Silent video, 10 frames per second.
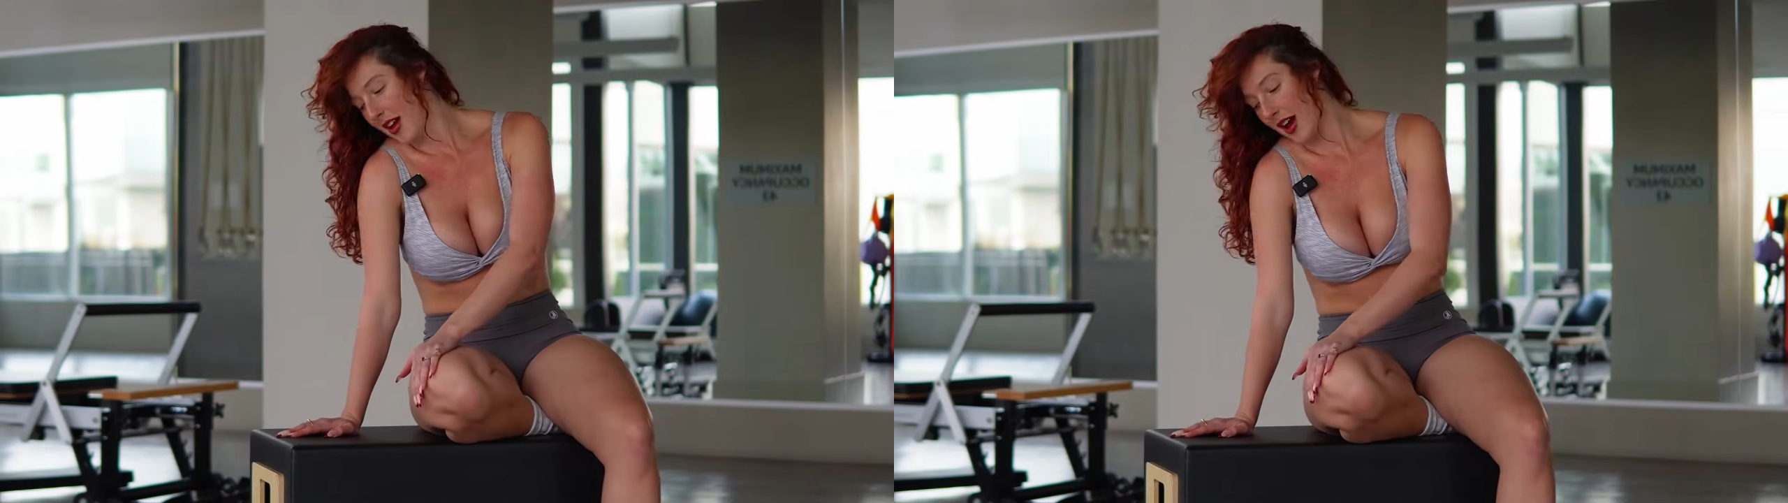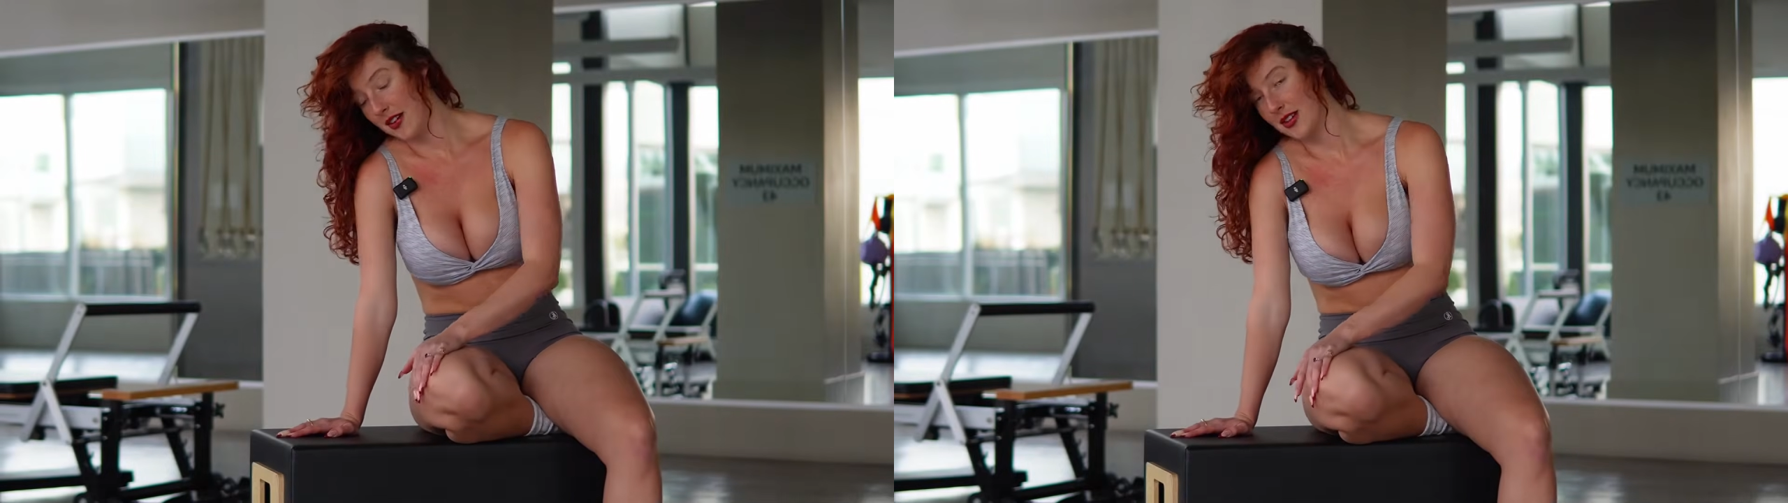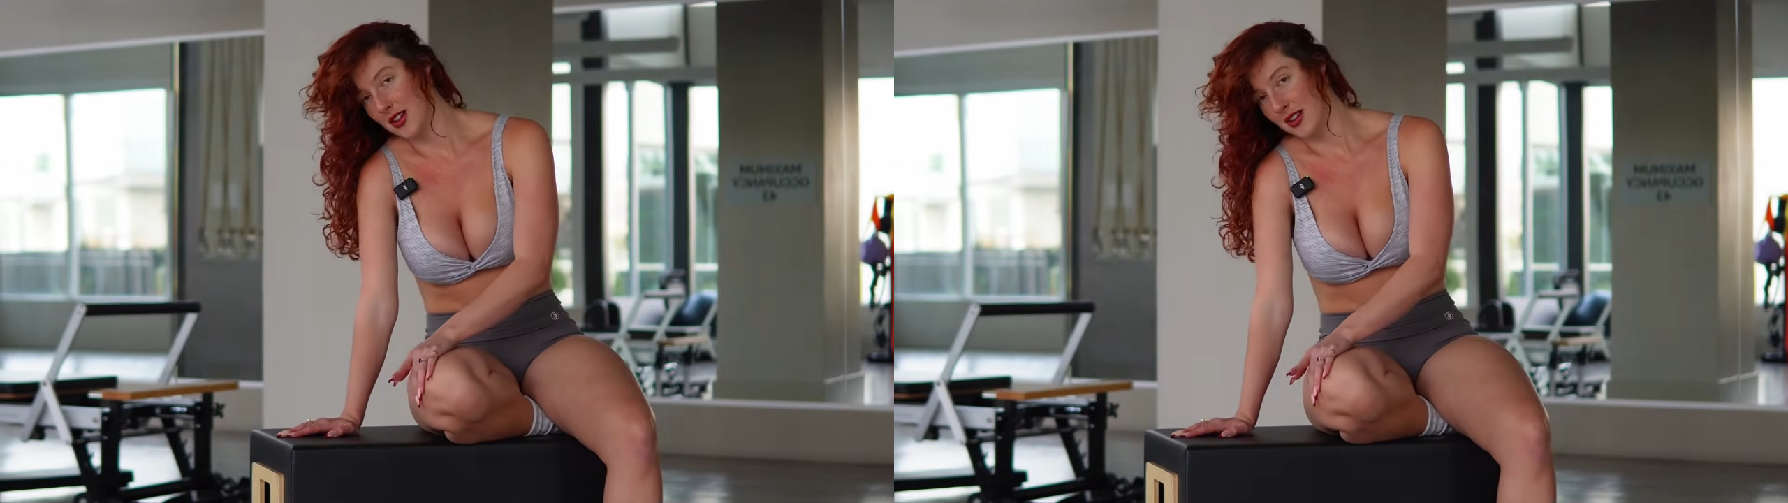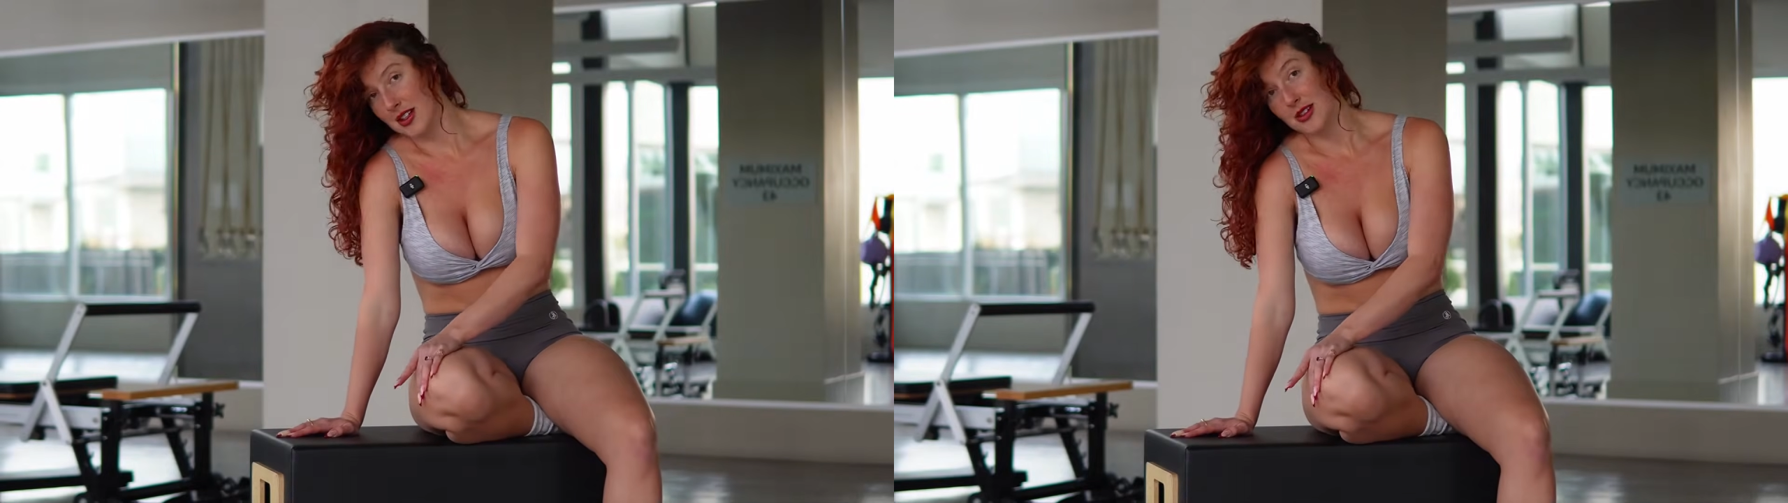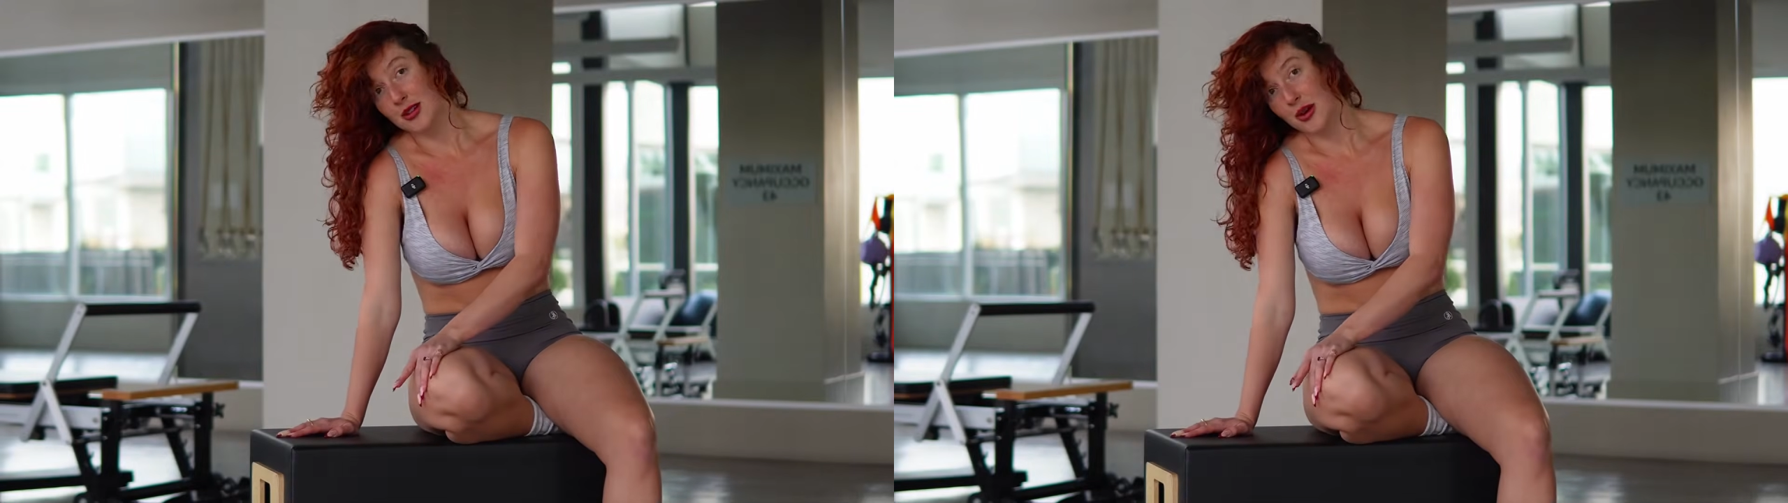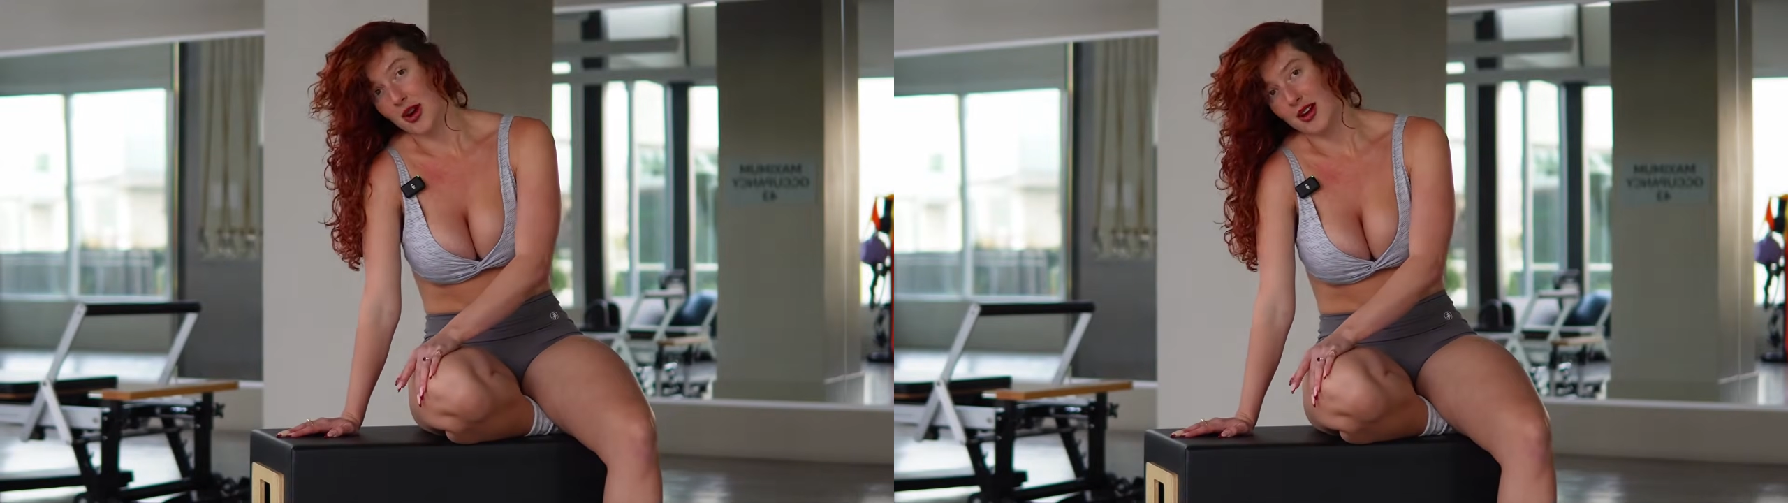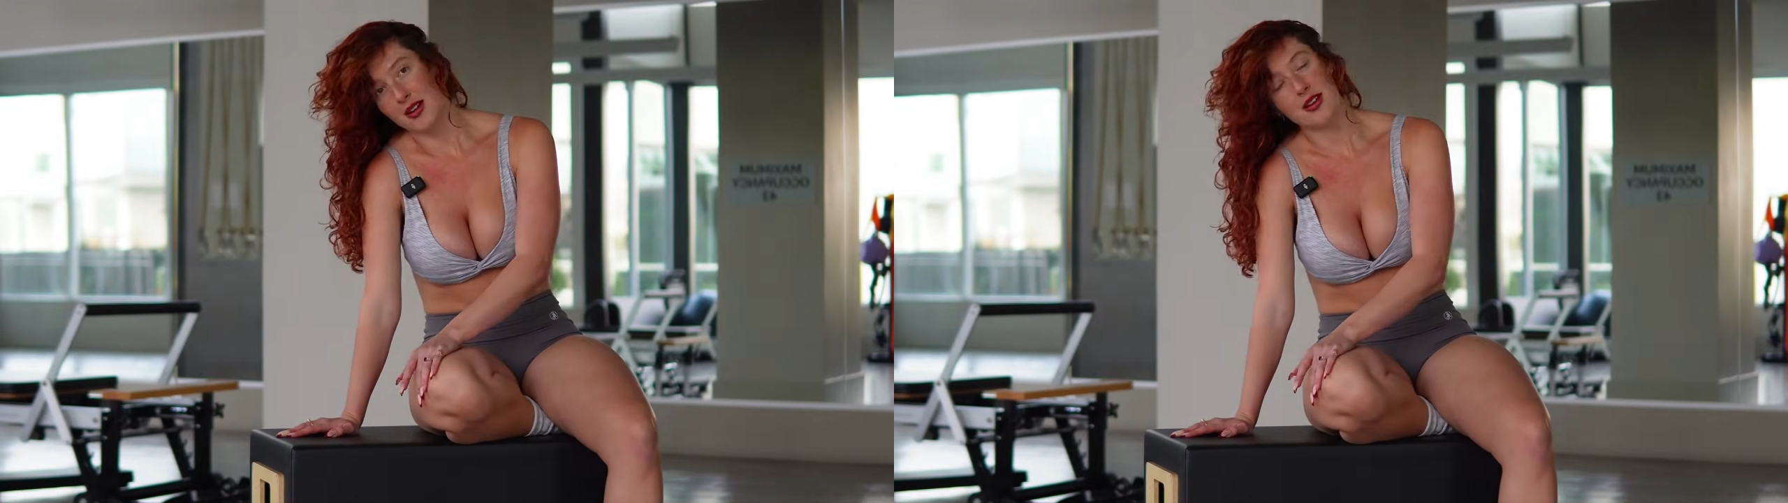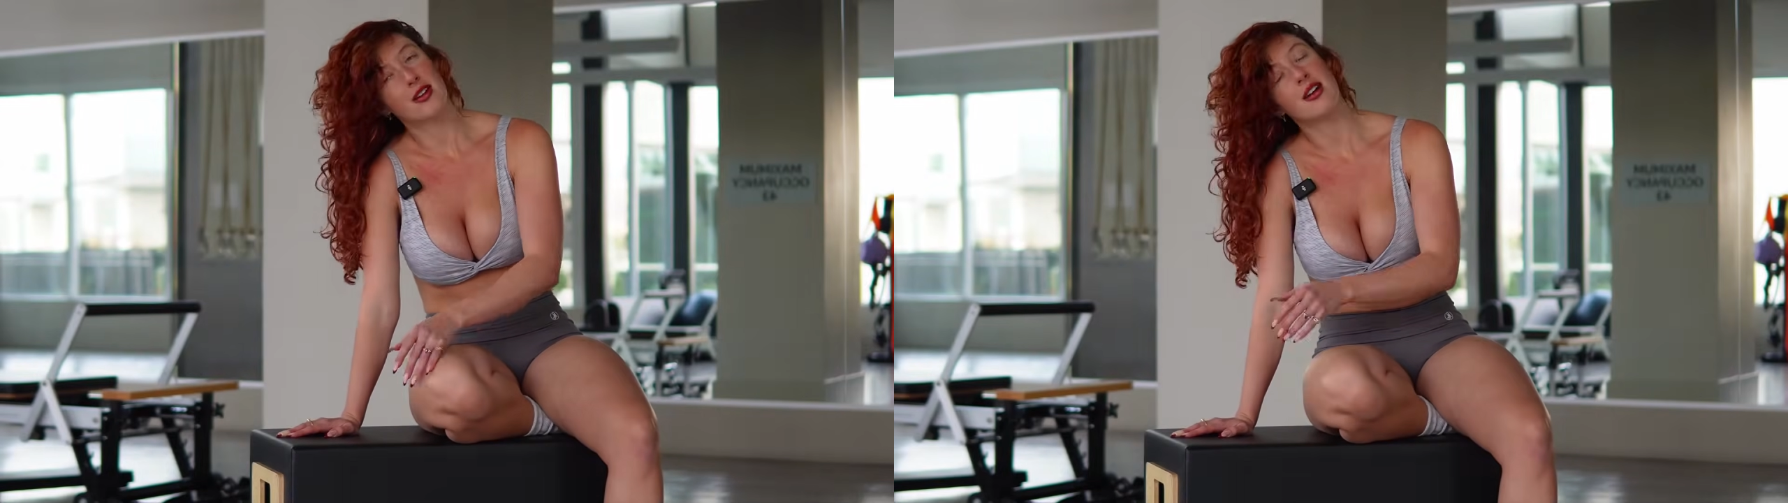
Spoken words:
I haven't done these in a while.